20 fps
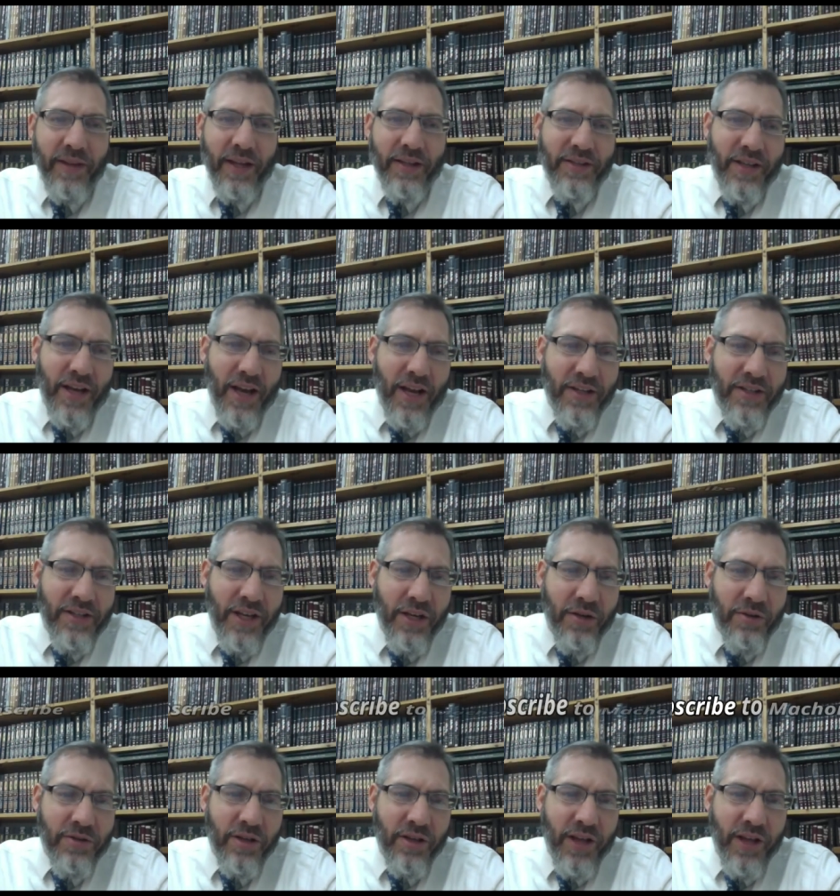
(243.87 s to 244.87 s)
then says they
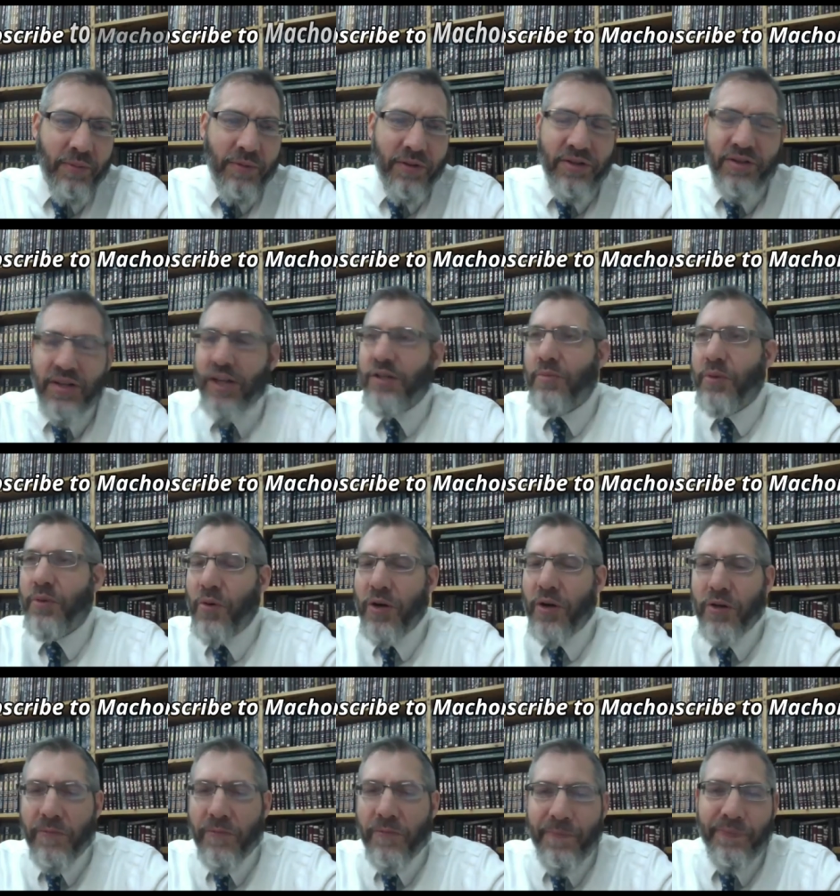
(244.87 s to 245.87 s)
used to light with sesame
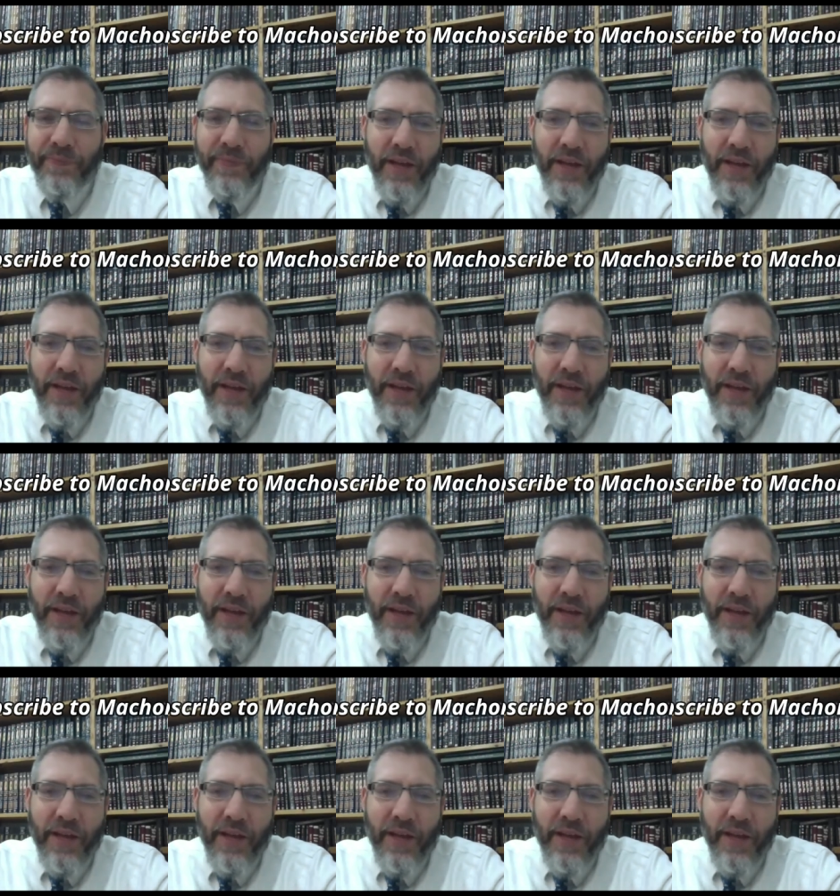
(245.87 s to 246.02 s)
oil,